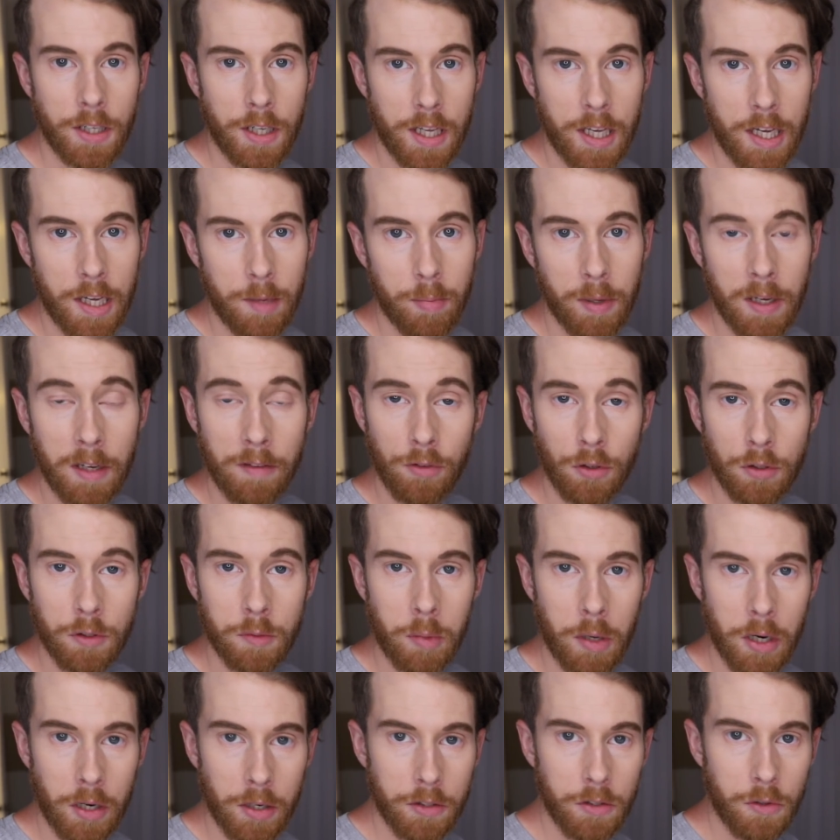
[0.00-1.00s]
to keep evil
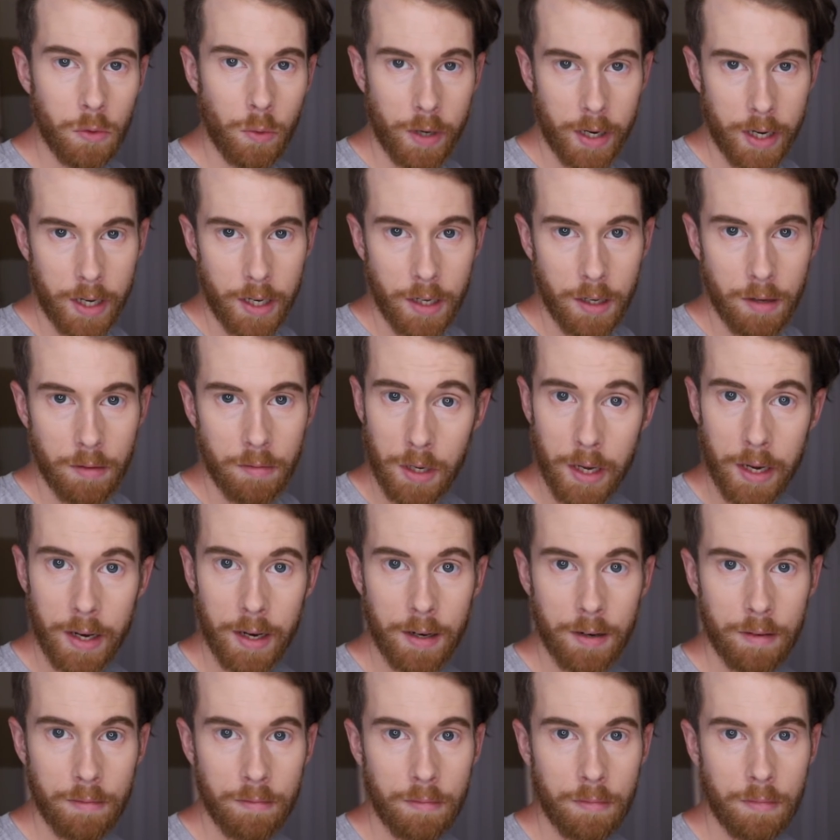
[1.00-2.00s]
spirits away?
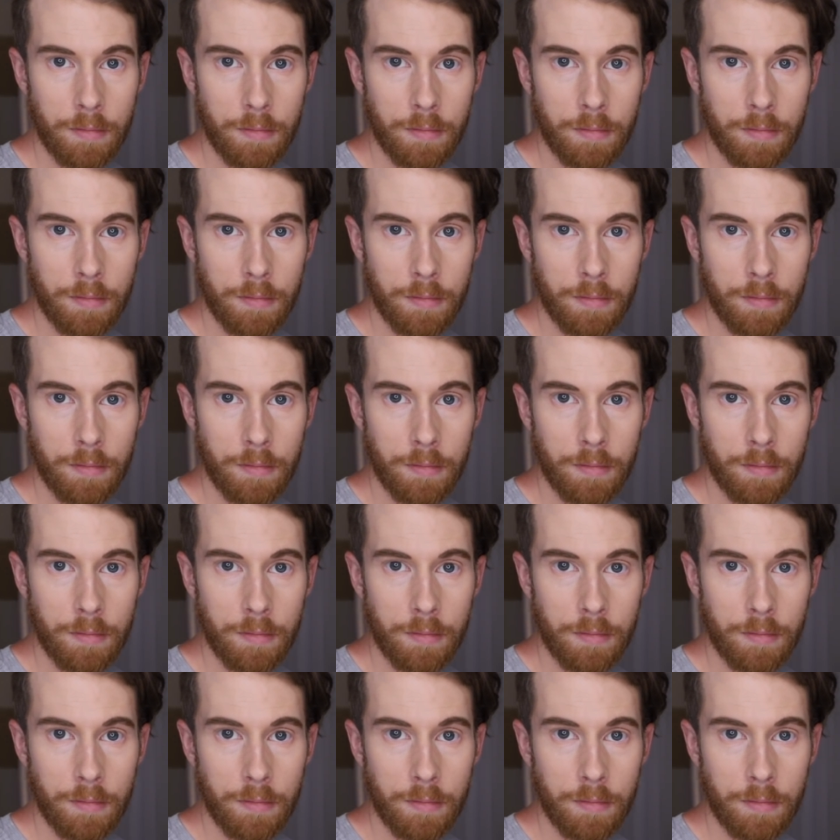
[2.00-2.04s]
Yeah.